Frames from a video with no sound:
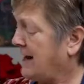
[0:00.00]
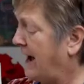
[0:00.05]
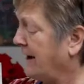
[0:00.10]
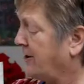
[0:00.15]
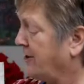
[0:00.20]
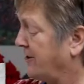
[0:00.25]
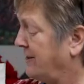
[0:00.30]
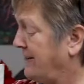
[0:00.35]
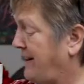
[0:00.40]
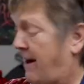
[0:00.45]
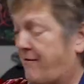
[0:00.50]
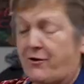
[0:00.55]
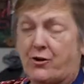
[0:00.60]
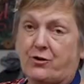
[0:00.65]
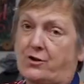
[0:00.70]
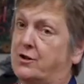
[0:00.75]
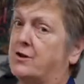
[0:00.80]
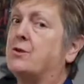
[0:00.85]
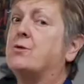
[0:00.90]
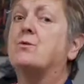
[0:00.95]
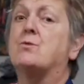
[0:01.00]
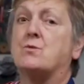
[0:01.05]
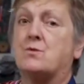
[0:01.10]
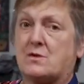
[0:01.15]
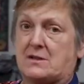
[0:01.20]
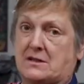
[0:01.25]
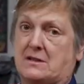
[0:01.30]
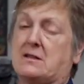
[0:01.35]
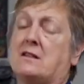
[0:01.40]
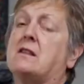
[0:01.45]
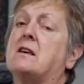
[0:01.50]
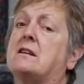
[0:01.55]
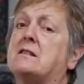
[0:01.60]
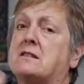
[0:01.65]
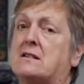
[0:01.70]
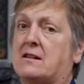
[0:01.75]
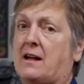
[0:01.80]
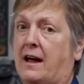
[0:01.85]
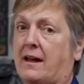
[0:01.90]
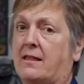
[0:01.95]
I could never use
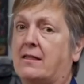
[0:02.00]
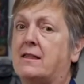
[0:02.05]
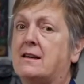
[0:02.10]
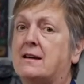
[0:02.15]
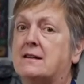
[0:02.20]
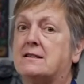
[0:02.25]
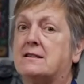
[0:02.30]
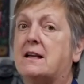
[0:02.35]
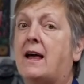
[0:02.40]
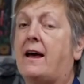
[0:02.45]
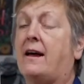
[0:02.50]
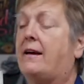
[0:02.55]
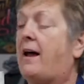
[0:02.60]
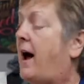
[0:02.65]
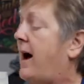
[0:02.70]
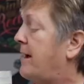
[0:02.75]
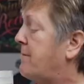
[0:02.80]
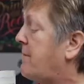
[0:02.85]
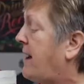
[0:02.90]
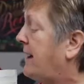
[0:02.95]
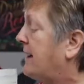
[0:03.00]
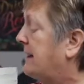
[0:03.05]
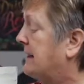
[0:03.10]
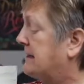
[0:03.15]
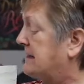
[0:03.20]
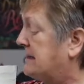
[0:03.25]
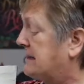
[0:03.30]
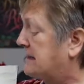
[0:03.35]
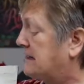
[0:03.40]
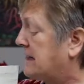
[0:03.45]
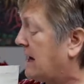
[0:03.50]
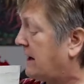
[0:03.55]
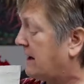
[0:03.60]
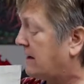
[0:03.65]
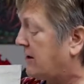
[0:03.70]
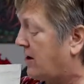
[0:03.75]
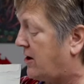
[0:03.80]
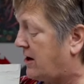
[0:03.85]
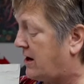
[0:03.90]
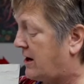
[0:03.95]
this like this and I might get stuck